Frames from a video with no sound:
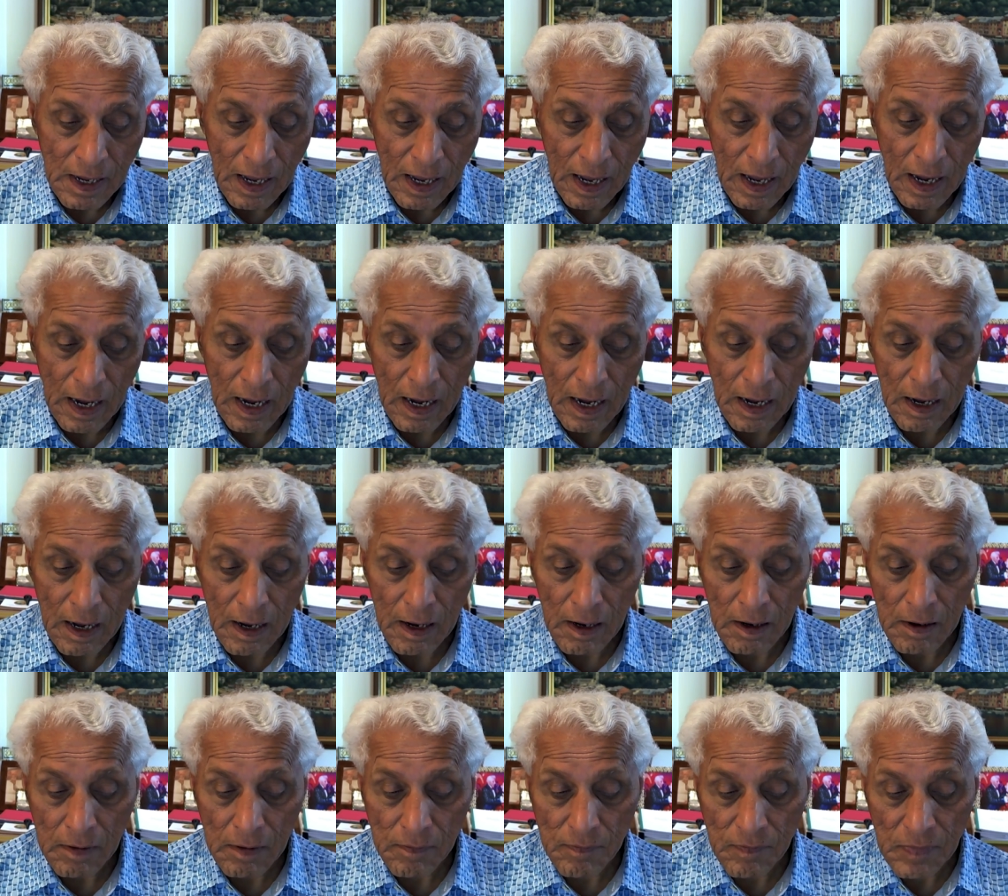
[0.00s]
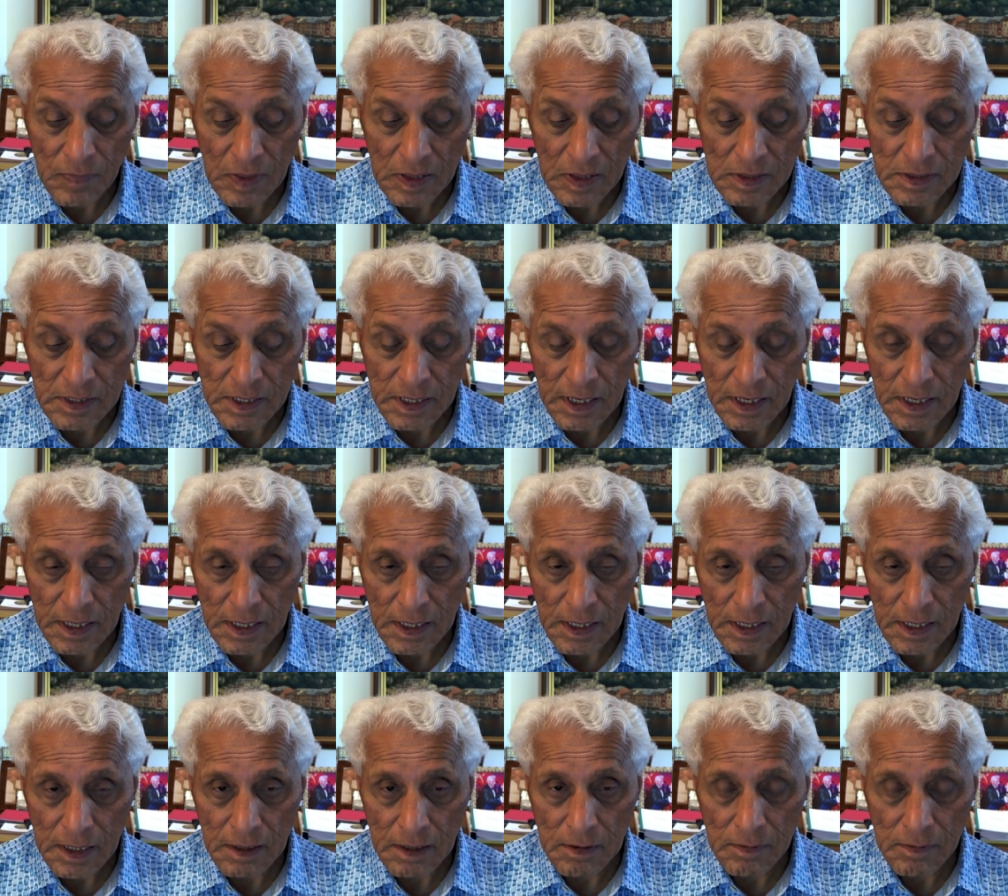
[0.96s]

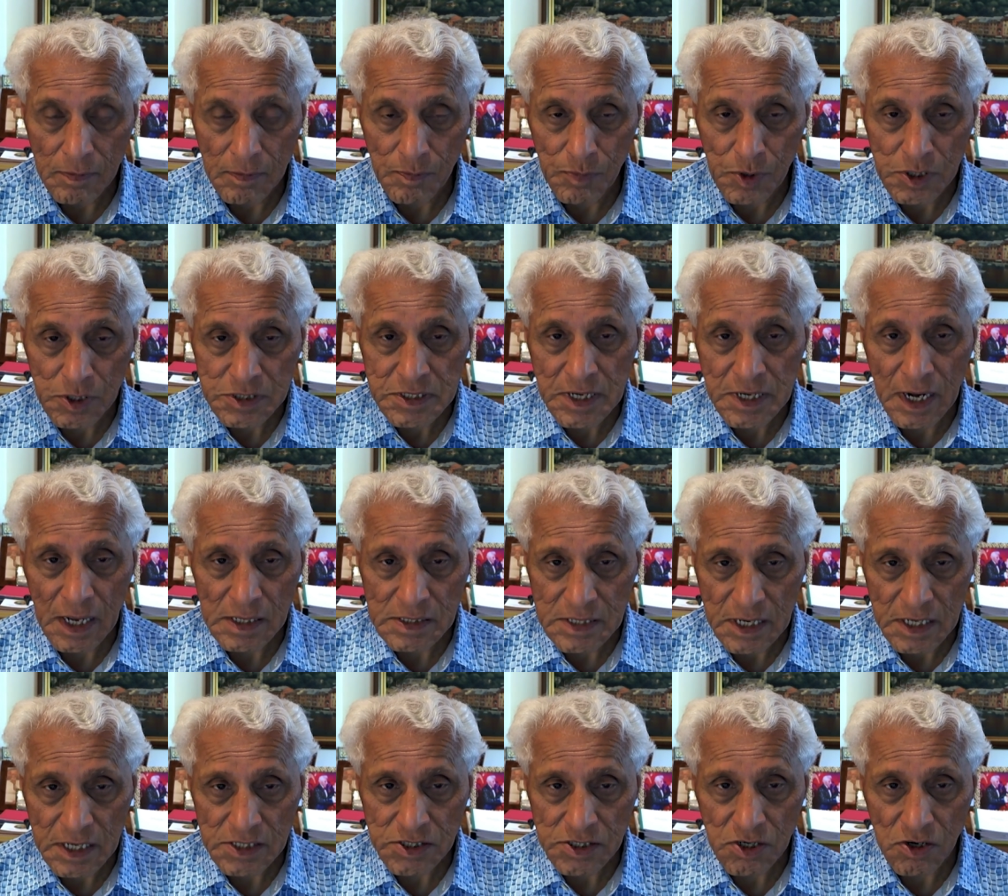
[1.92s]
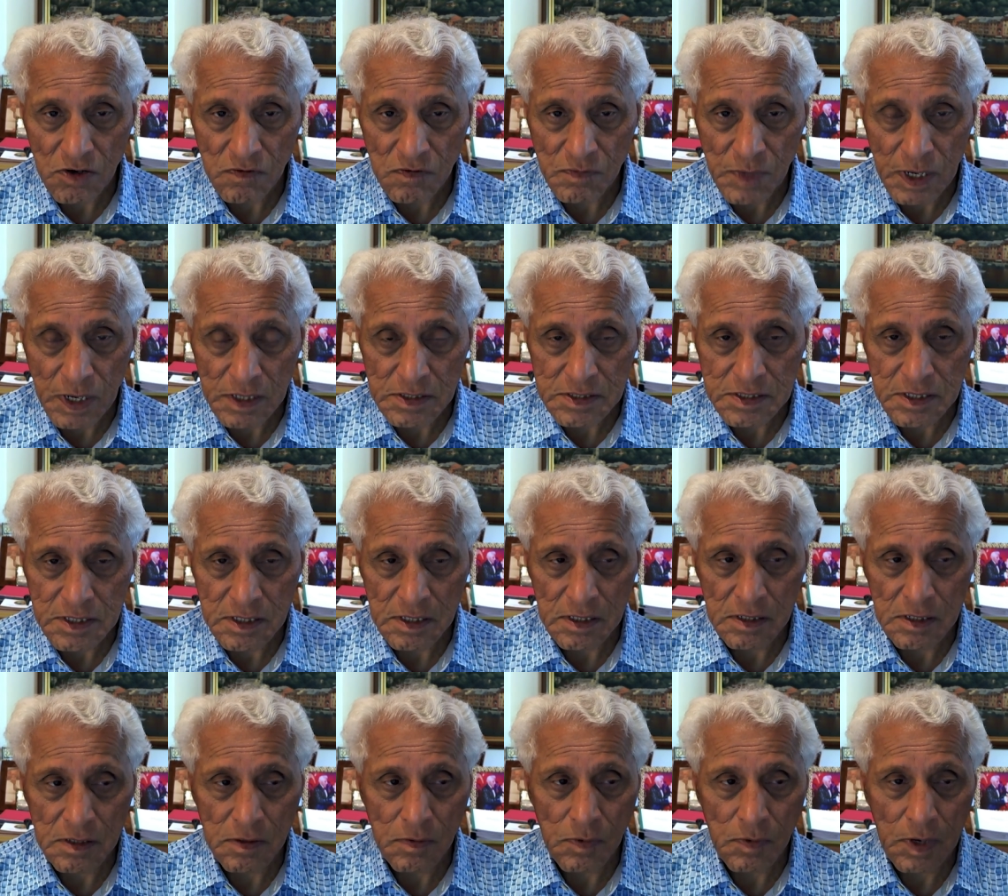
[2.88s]
The personalization of
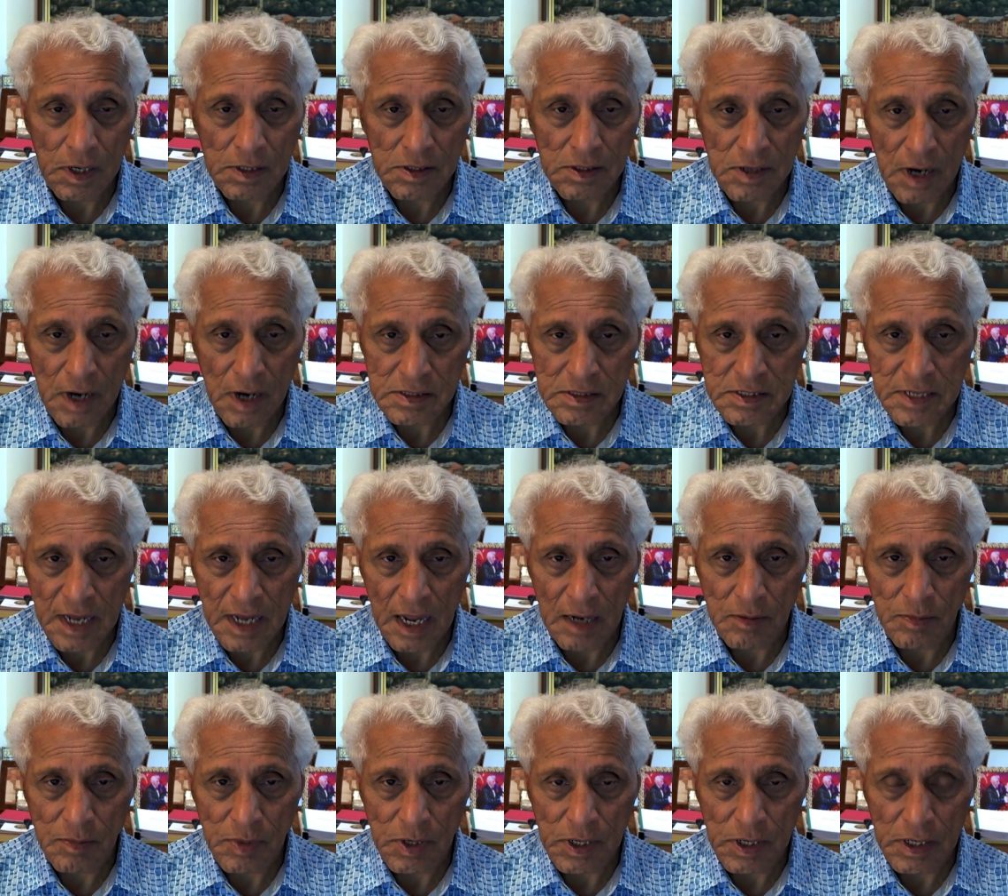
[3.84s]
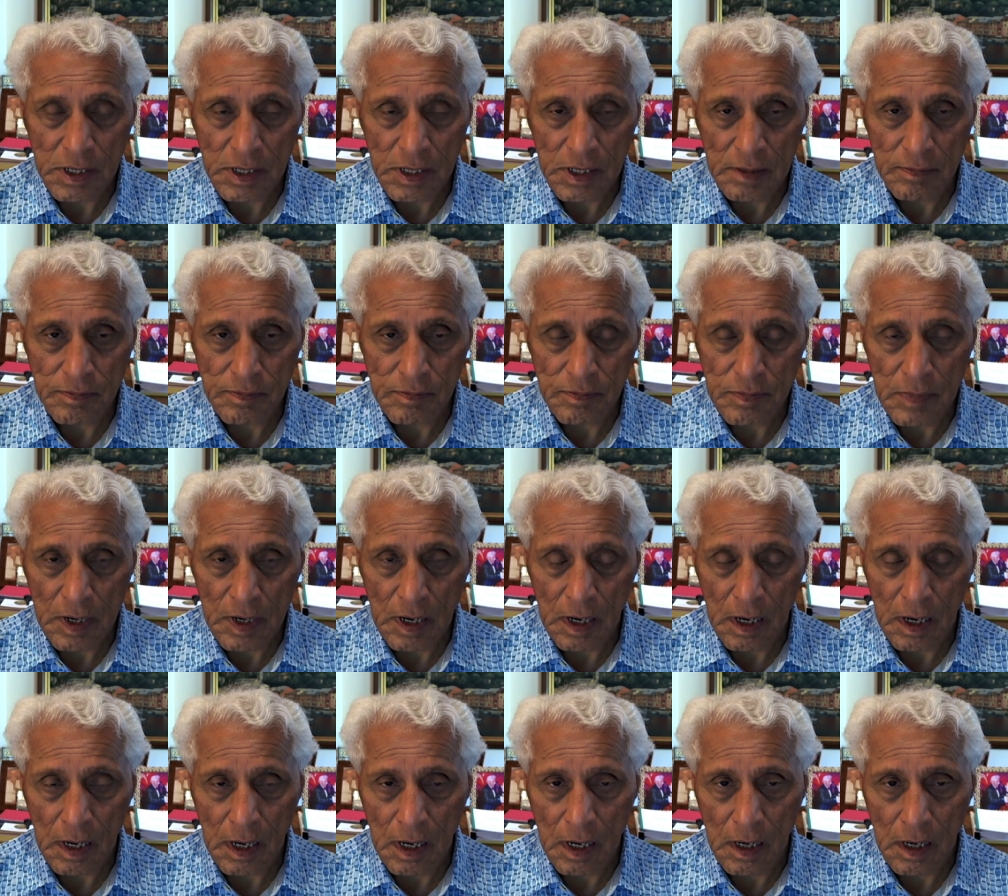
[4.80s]
medicine, where drugs can be,
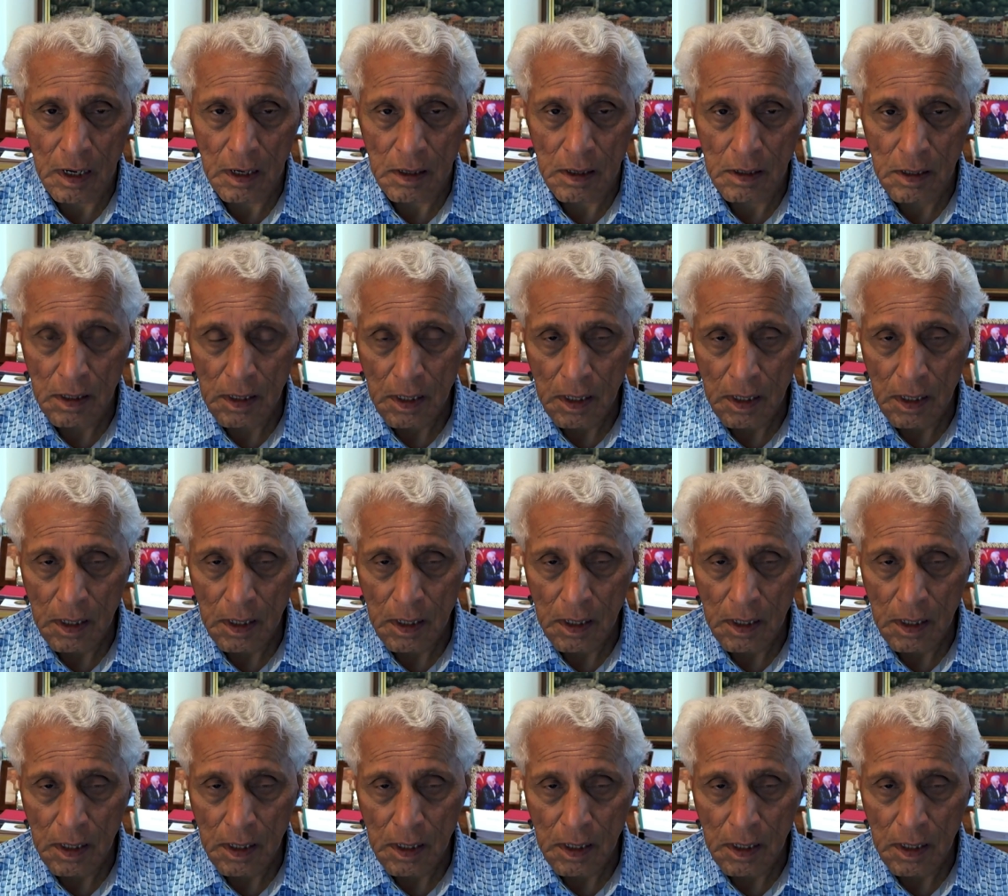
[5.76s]
sort